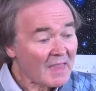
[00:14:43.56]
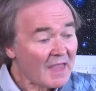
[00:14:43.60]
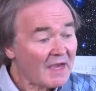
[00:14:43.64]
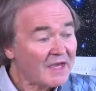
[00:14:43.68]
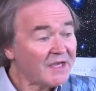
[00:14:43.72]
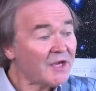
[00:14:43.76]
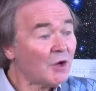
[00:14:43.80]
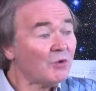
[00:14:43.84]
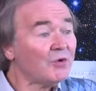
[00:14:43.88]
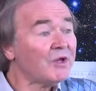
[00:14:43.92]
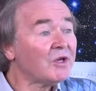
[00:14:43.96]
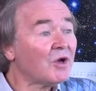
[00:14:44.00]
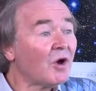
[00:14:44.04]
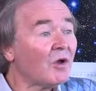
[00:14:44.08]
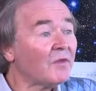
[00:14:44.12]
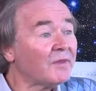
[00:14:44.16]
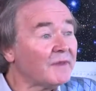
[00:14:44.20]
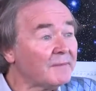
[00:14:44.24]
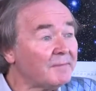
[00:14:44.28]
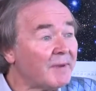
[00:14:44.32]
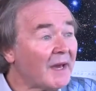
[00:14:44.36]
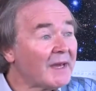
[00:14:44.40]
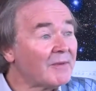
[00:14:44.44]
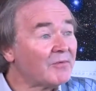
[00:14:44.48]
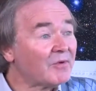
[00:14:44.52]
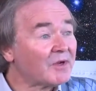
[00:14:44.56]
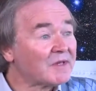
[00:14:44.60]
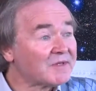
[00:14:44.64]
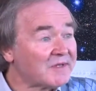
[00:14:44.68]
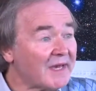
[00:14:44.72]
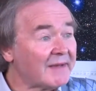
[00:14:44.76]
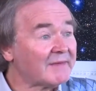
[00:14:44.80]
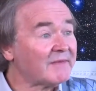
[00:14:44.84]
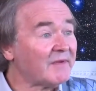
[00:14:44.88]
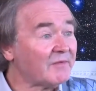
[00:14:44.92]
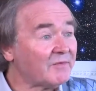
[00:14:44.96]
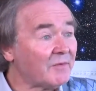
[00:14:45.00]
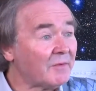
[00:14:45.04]
he only got the paper
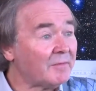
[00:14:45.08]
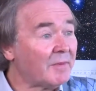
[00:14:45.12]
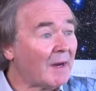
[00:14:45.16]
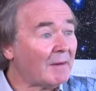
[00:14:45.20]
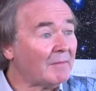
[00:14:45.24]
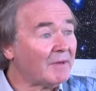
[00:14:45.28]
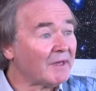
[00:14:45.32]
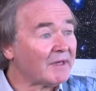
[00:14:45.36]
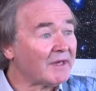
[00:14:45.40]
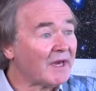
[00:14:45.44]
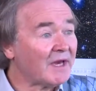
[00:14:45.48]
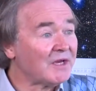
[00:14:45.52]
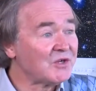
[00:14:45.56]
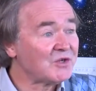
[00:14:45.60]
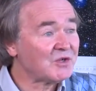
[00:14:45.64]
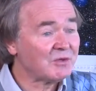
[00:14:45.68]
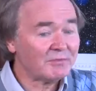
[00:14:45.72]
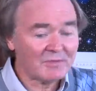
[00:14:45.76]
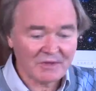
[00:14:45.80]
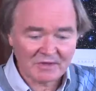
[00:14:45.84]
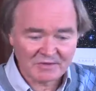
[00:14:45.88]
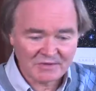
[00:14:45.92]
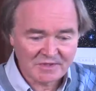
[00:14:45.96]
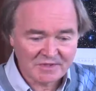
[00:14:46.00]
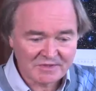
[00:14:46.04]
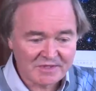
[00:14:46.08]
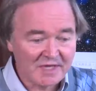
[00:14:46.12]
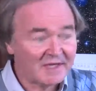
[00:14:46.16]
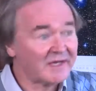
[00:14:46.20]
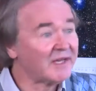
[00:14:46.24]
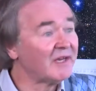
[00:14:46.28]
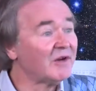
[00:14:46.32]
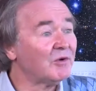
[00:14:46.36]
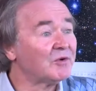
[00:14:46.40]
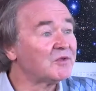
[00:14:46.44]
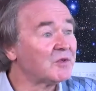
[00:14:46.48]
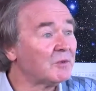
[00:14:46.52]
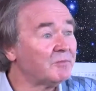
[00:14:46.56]
accepted for publication because he said
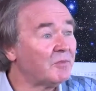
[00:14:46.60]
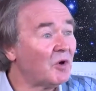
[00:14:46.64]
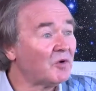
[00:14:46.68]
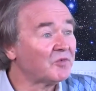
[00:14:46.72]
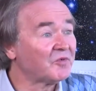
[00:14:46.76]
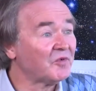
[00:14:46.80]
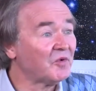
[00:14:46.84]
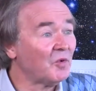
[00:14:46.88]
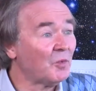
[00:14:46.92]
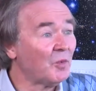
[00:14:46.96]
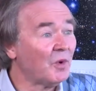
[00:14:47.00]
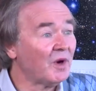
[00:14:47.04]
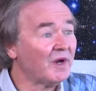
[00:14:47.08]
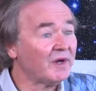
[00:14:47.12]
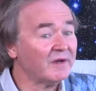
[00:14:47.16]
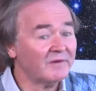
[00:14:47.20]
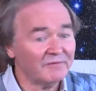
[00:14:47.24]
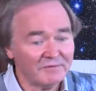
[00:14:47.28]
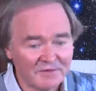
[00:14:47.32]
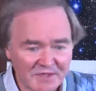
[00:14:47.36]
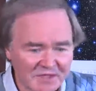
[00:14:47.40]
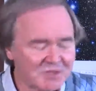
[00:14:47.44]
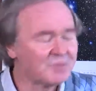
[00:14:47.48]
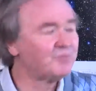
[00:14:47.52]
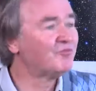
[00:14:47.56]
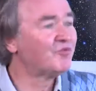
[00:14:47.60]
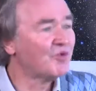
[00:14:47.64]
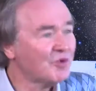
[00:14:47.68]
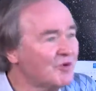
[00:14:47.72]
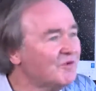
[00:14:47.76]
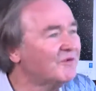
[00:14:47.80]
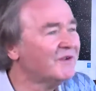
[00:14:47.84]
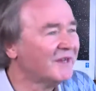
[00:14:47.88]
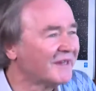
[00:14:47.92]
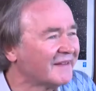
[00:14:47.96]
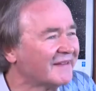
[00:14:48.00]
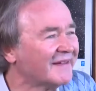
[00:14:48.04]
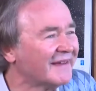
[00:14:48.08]
here was a possible way of
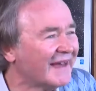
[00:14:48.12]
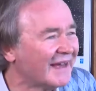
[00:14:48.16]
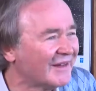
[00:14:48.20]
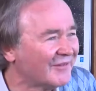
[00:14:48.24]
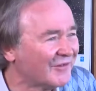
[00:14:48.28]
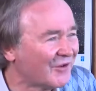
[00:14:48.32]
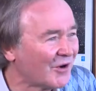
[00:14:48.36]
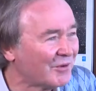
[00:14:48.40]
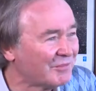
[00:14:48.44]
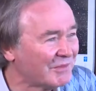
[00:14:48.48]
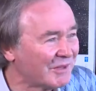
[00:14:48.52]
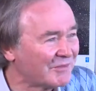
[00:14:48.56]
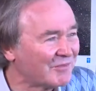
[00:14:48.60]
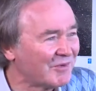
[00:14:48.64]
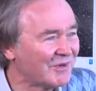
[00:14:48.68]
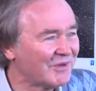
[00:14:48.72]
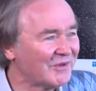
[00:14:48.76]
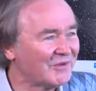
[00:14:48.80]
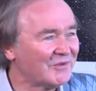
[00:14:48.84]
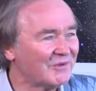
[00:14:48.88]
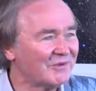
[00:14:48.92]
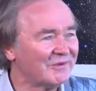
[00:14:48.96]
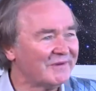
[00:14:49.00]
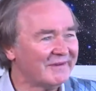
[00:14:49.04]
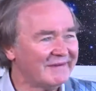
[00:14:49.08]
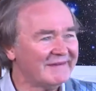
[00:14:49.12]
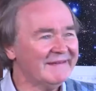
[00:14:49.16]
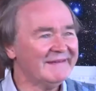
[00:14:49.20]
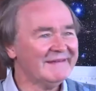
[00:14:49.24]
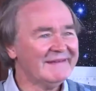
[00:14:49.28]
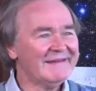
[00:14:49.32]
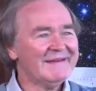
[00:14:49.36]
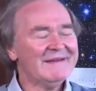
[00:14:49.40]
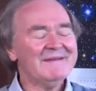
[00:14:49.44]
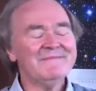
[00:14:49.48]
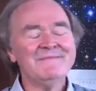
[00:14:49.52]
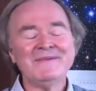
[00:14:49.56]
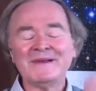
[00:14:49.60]
disproving the anthropic principle.
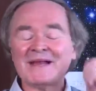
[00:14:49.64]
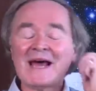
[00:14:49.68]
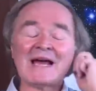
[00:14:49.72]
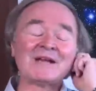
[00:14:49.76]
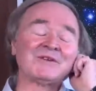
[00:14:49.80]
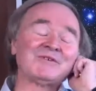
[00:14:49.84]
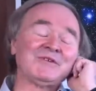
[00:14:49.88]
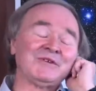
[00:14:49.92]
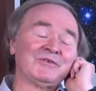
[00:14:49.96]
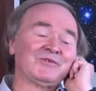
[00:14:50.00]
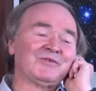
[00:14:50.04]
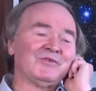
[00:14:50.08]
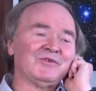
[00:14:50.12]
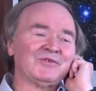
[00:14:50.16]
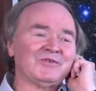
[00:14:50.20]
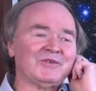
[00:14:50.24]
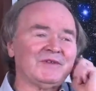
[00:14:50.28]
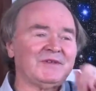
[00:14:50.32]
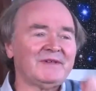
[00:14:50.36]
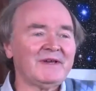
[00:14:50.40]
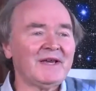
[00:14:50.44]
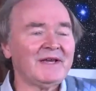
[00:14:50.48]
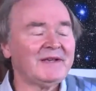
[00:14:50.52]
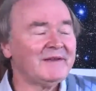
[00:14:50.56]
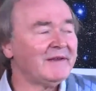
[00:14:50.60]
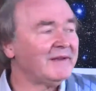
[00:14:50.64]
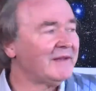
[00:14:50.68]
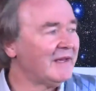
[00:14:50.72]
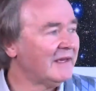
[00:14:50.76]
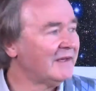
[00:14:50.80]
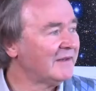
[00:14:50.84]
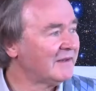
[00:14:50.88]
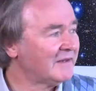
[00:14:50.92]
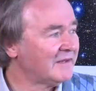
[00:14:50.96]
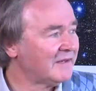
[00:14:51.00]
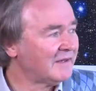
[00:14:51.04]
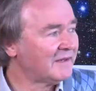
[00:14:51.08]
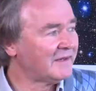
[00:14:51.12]
But actually, of course, in the end,
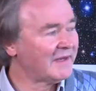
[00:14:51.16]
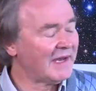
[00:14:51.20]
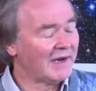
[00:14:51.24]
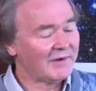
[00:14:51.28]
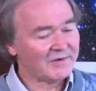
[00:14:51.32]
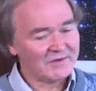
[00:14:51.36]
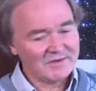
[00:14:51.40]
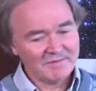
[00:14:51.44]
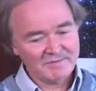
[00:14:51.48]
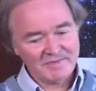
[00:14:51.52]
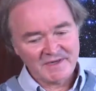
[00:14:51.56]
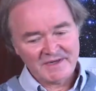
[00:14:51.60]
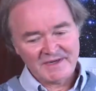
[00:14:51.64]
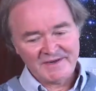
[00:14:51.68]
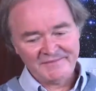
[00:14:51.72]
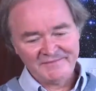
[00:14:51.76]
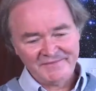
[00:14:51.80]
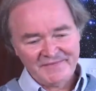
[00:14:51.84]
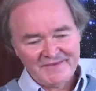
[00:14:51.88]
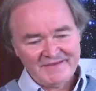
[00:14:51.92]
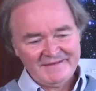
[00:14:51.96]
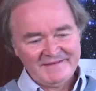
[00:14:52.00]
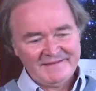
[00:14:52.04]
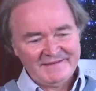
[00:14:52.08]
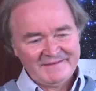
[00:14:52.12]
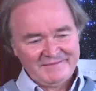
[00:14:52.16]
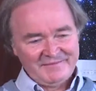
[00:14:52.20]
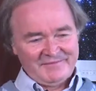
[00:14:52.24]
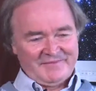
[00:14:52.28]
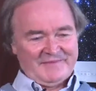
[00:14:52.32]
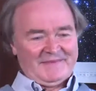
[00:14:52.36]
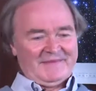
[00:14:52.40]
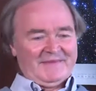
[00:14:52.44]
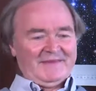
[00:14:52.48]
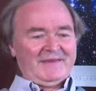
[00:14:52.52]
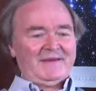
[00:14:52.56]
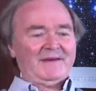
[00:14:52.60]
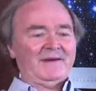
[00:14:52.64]
it turned out to be
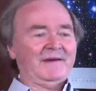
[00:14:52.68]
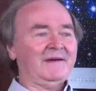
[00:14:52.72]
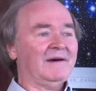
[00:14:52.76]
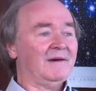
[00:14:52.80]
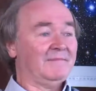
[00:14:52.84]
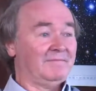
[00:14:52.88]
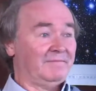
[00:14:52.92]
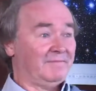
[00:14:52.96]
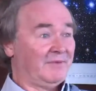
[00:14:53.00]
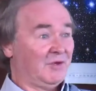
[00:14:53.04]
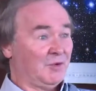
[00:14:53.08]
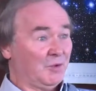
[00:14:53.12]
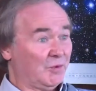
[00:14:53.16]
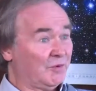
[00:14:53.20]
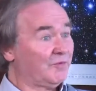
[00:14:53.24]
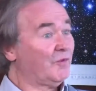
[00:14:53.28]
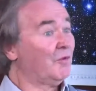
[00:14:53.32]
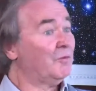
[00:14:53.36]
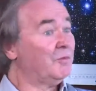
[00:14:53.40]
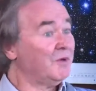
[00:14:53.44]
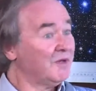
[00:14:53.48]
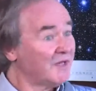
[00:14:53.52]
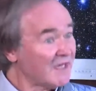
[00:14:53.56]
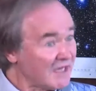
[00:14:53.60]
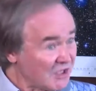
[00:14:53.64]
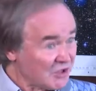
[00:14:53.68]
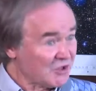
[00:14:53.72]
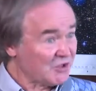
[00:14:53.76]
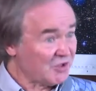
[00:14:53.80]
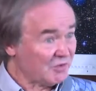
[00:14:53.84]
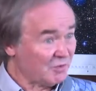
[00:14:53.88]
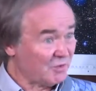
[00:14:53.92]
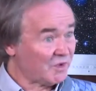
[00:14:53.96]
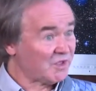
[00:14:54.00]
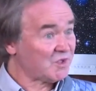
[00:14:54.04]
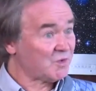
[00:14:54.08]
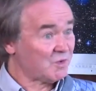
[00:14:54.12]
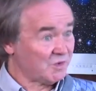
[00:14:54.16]
a beautiful
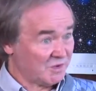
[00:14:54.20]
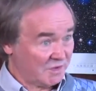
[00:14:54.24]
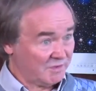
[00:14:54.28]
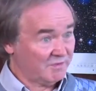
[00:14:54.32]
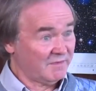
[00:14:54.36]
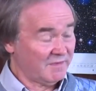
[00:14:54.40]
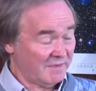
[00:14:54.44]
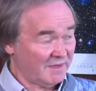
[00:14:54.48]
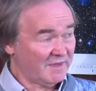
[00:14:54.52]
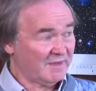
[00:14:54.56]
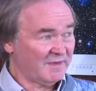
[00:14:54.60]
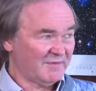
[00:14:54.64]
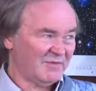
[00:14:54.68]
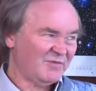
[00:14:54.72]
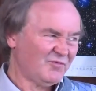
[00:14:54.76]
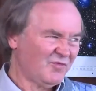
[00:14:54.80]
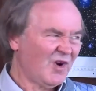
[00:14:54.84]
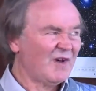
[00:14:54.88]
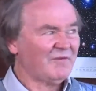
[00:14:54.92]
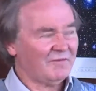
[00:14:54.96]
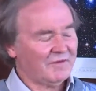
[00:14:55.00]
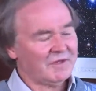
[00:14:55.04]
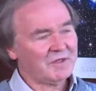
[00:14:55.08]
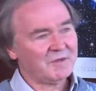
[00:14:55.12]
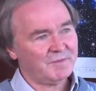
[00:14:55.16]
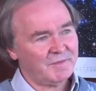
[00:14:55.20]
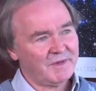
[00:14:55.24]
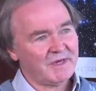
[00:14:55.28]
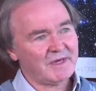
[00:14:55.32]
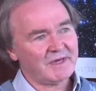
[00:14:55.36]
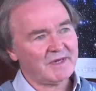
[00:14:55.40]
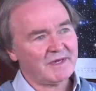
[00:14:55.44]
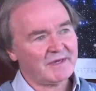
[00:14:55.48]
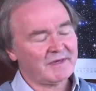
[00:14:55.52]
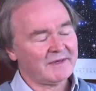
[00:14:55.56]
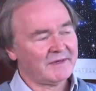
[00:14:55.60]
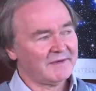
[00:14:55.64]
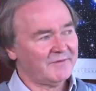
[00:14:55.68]
prediction, which was, roughly
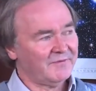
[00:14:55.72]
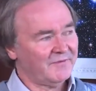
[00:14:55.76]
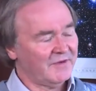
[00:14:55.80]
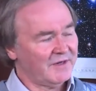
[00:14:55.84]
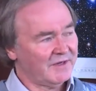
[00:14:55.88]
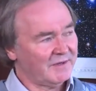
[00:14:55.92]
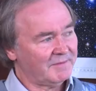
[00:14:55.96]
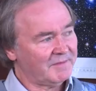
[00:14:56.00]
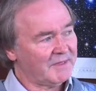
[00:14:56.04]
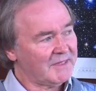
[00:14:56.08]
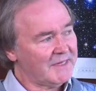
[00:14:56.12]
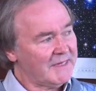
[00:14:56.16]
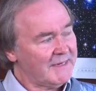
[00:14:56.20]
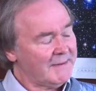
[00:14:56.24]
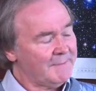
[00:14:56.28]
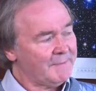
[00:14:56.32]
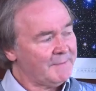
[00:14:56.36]
speaking, confirmed.